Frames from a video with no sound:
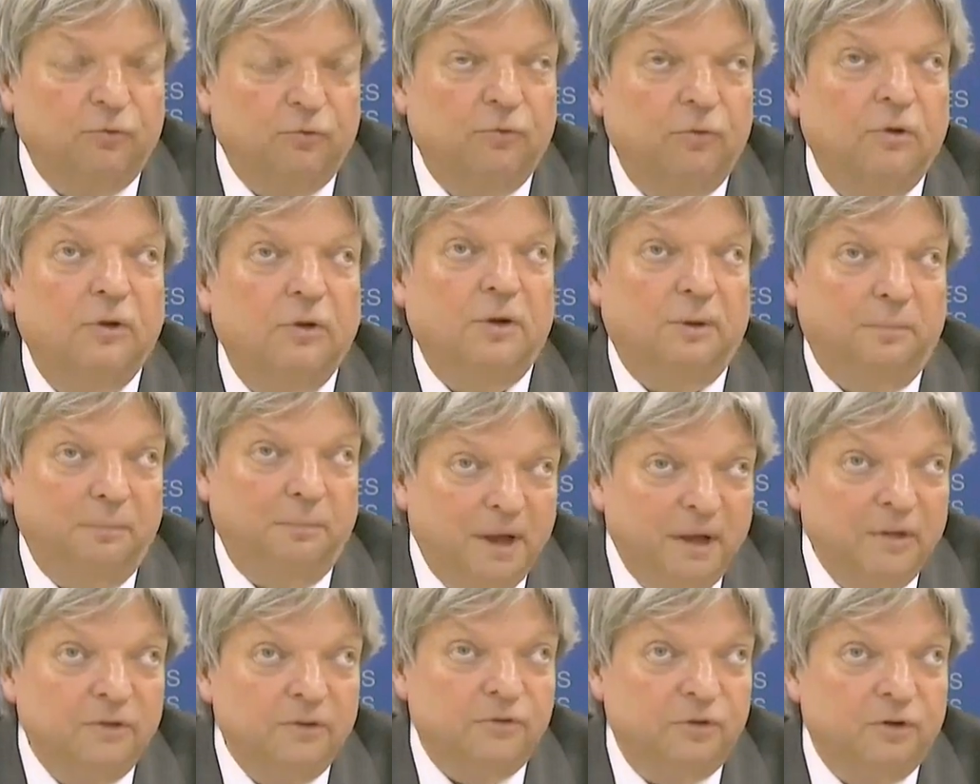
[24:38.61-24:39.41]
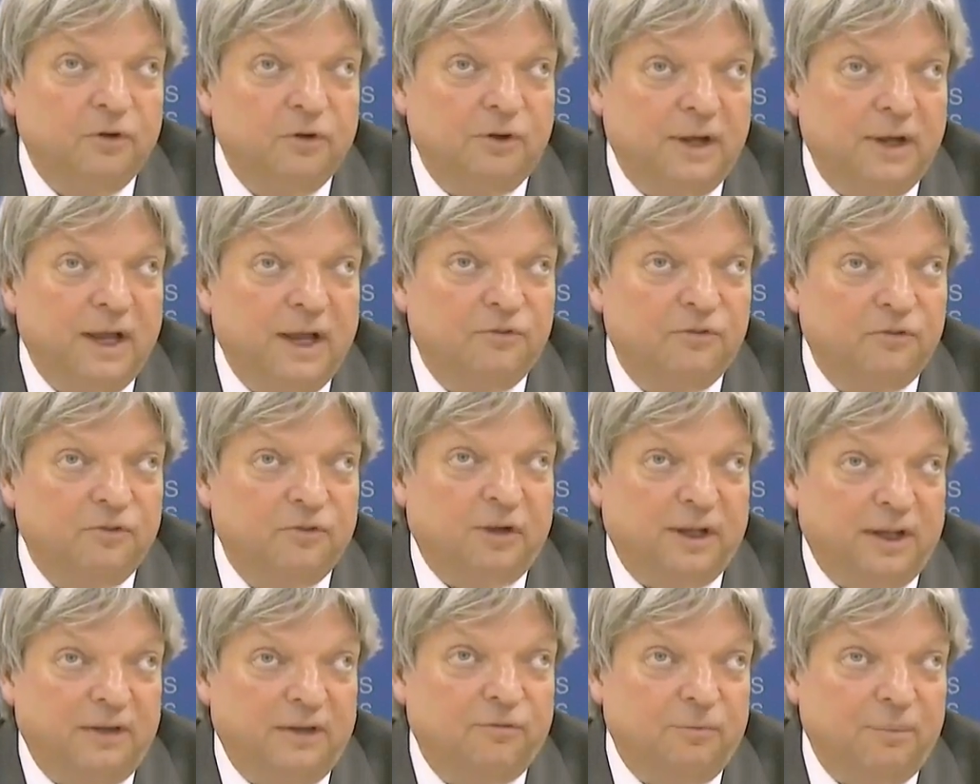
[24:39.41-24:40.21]
to build your
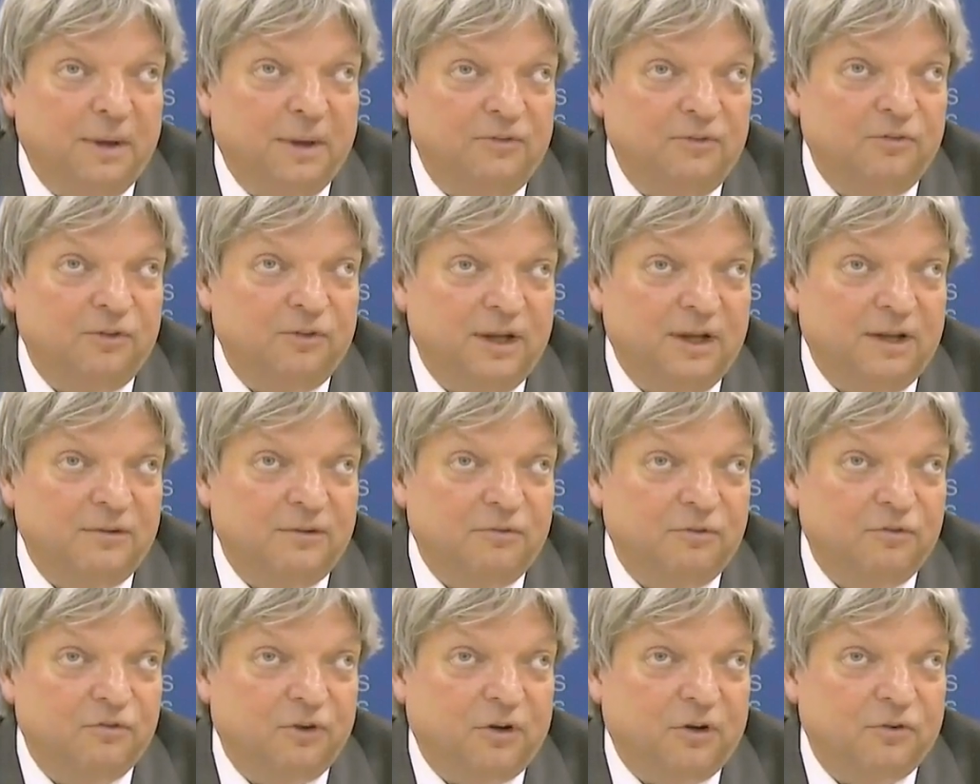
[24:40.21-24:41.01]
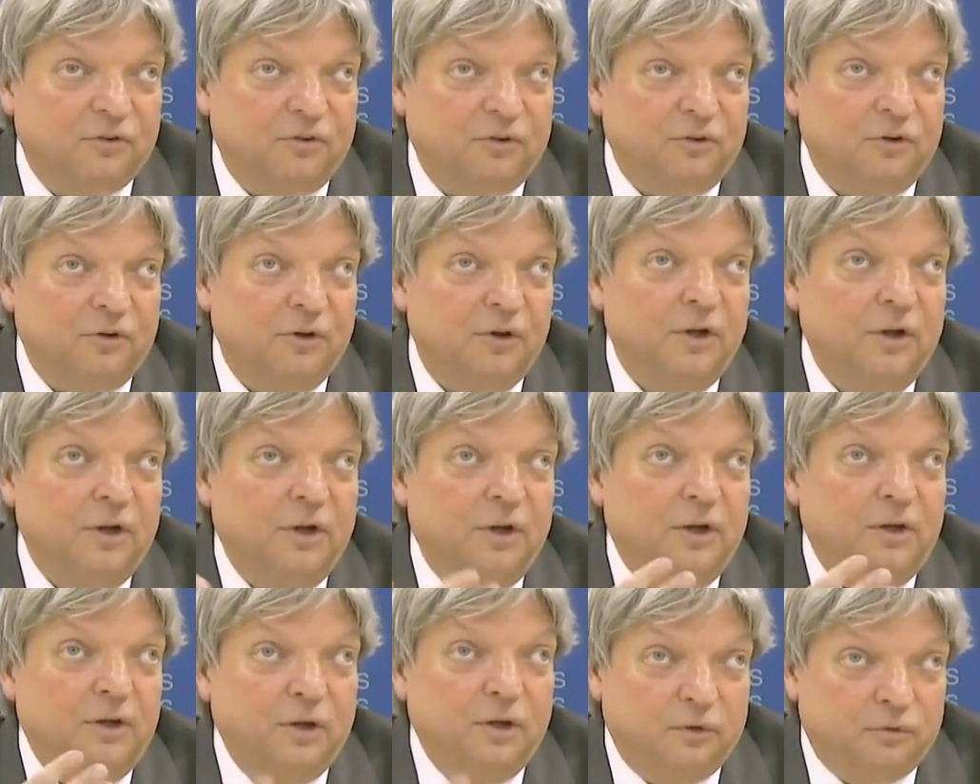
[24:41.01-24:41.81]
national information infrastructure.
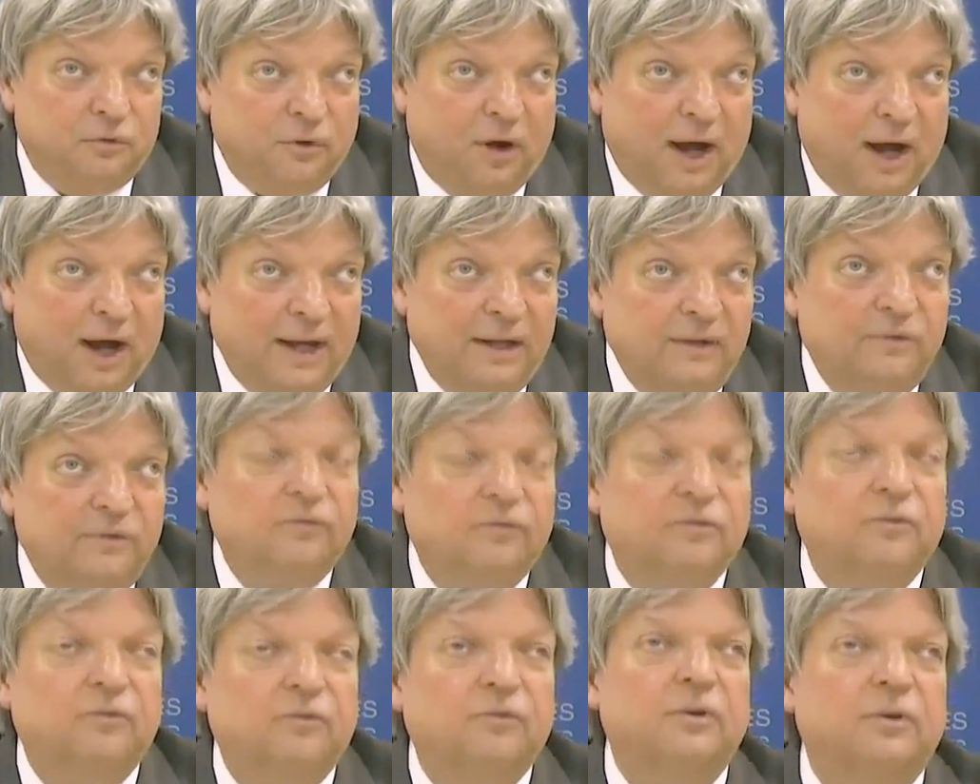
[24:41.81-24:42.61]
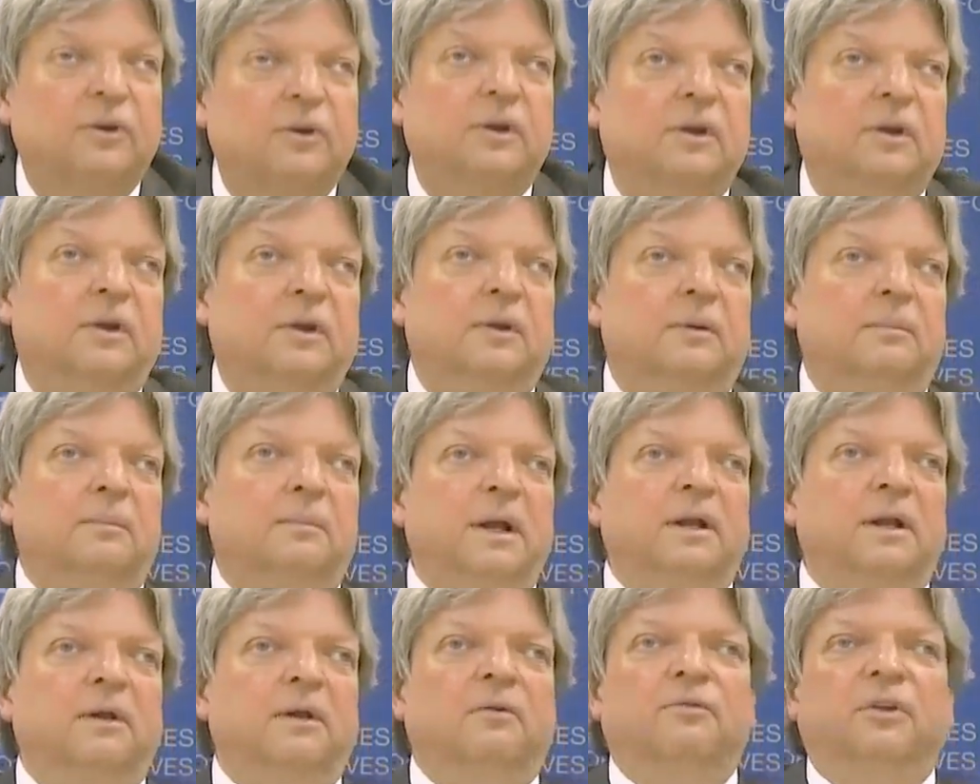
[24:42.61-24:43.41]
You're right,
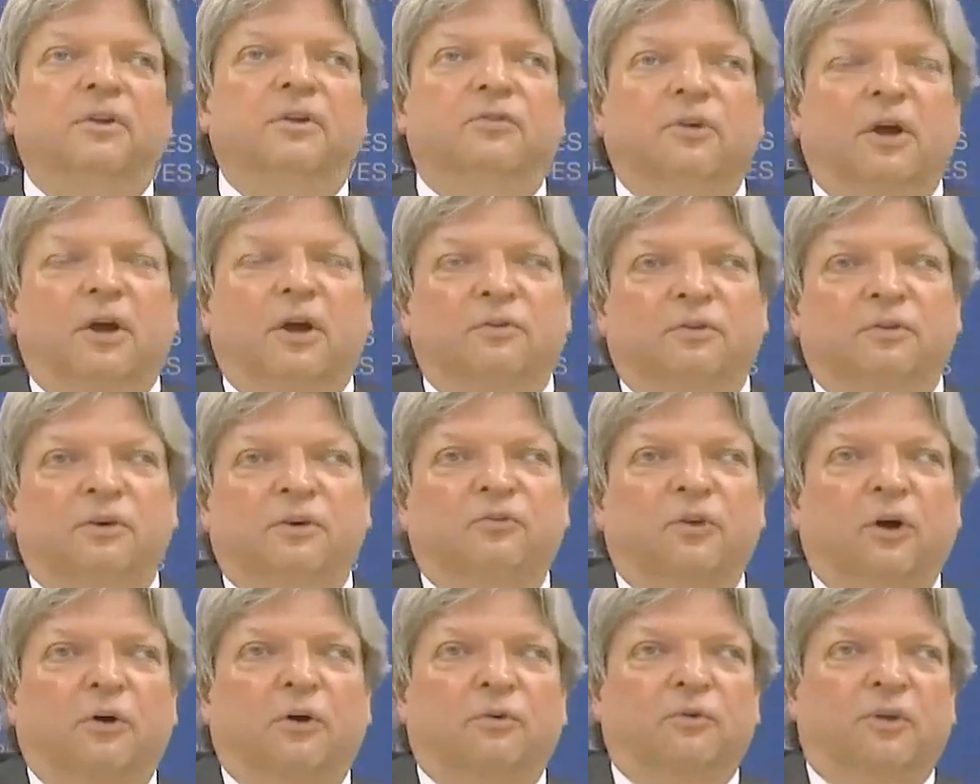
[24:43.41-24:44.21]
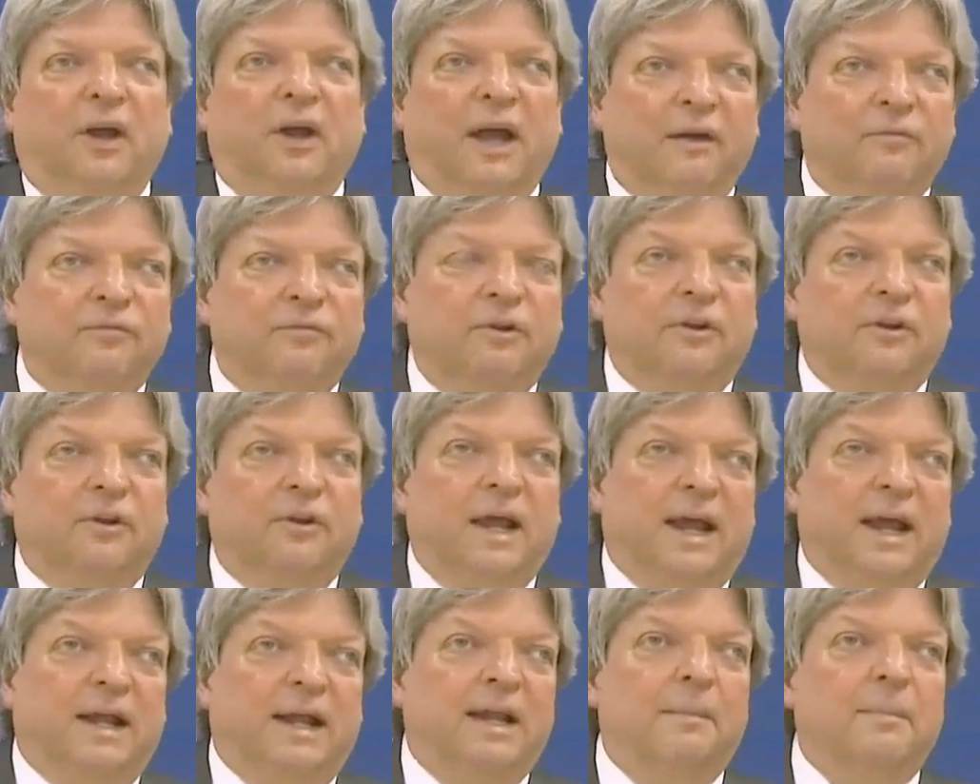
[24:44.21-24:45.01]
many of these countries don't have
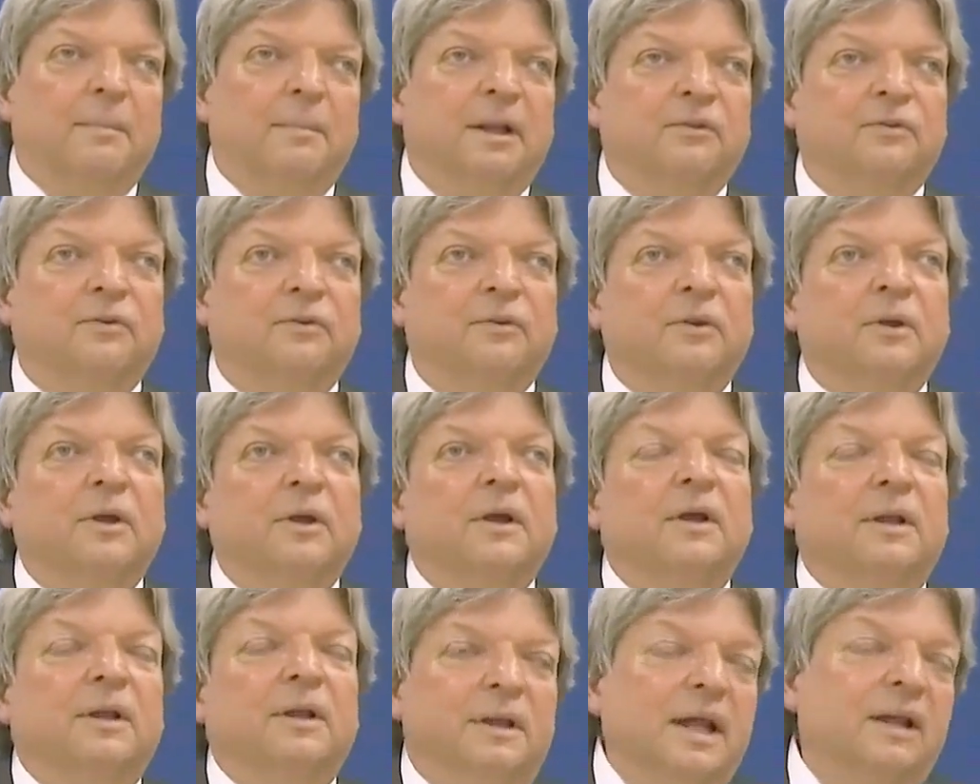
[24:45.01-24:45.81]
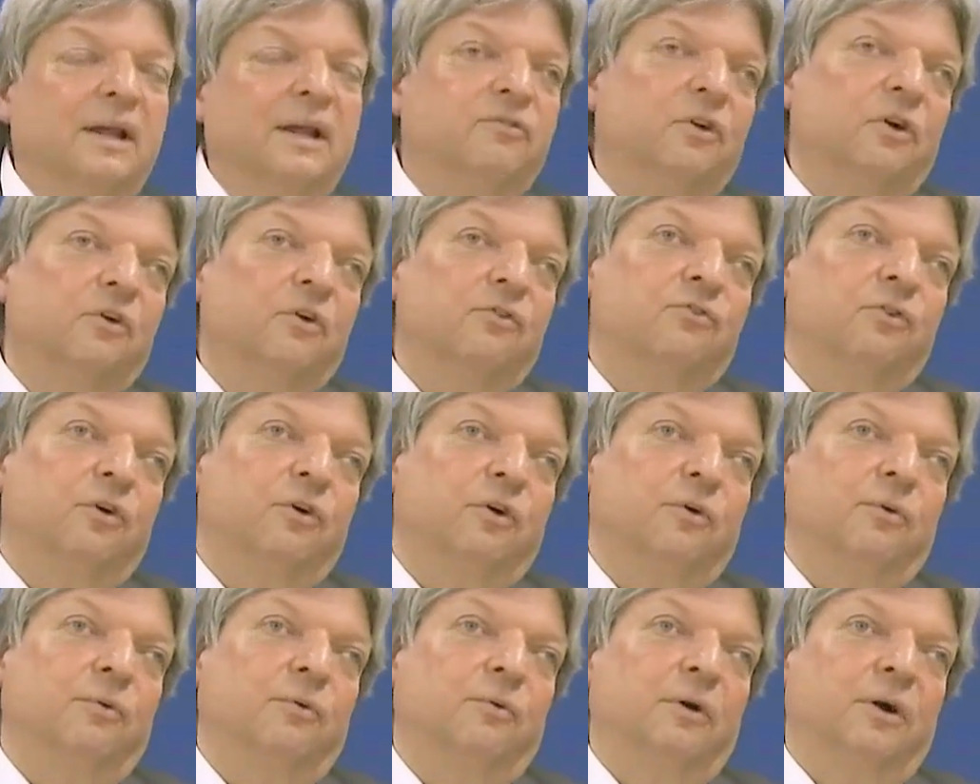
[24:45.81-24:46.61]
the data, but that's
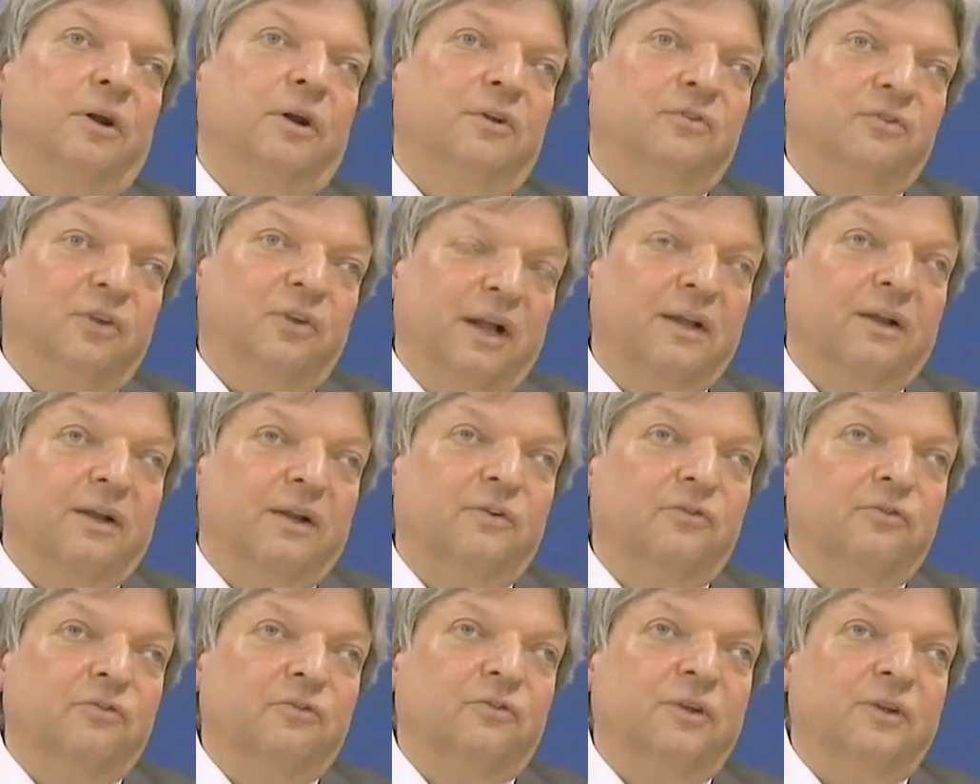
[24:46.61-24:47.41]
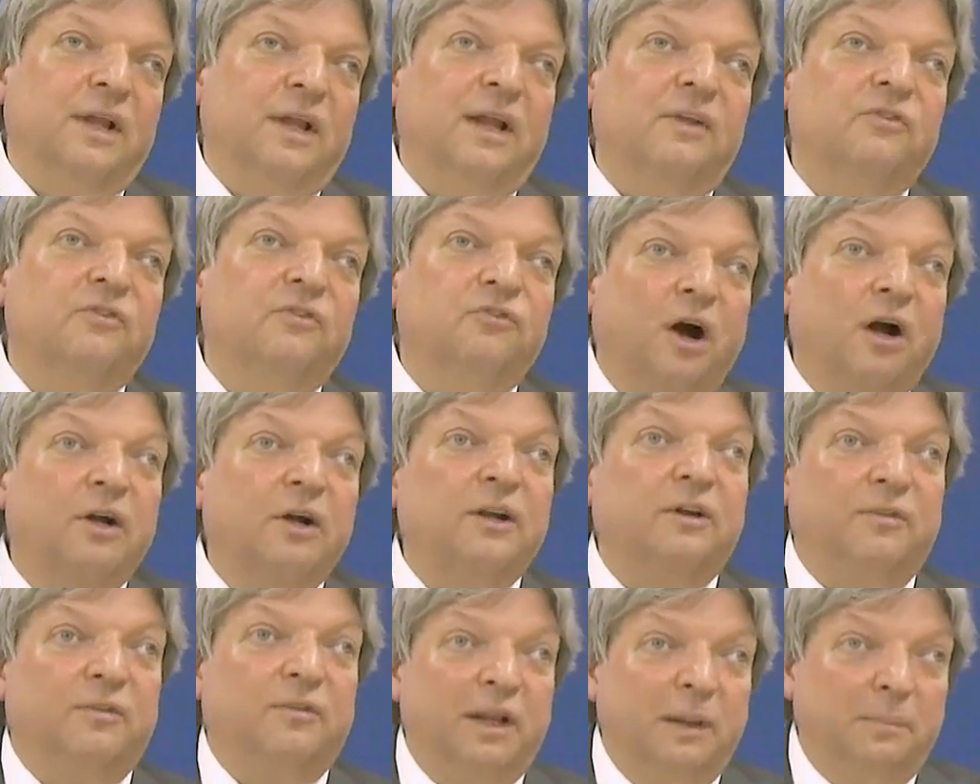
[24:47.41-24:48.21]
also a challenge. They
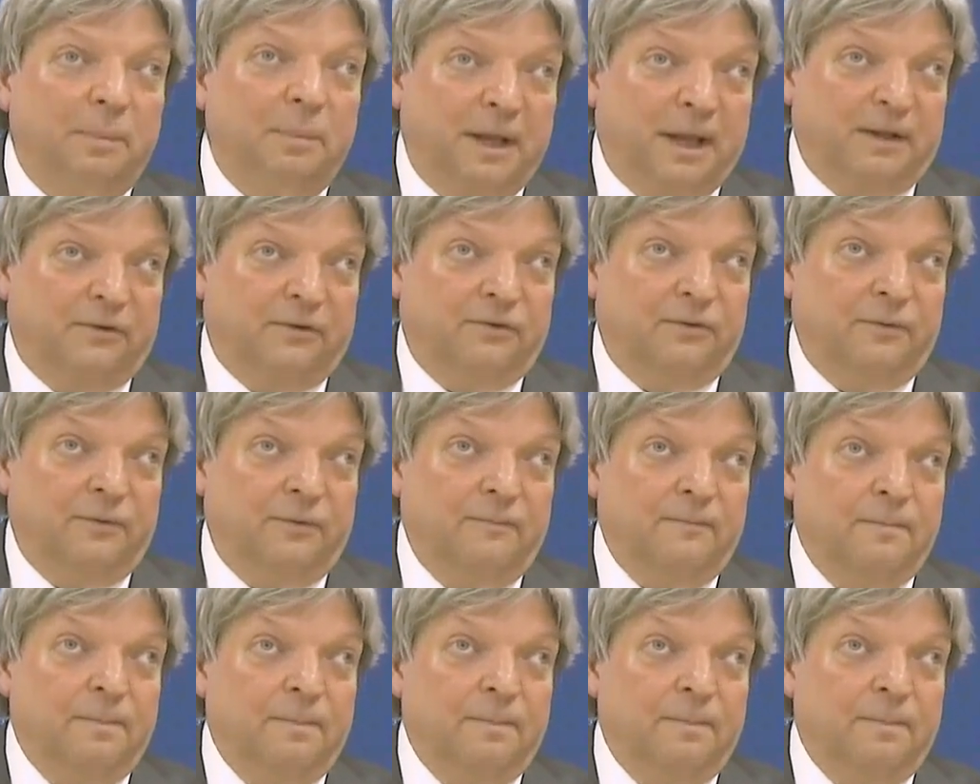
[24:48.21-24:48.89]
start developing it.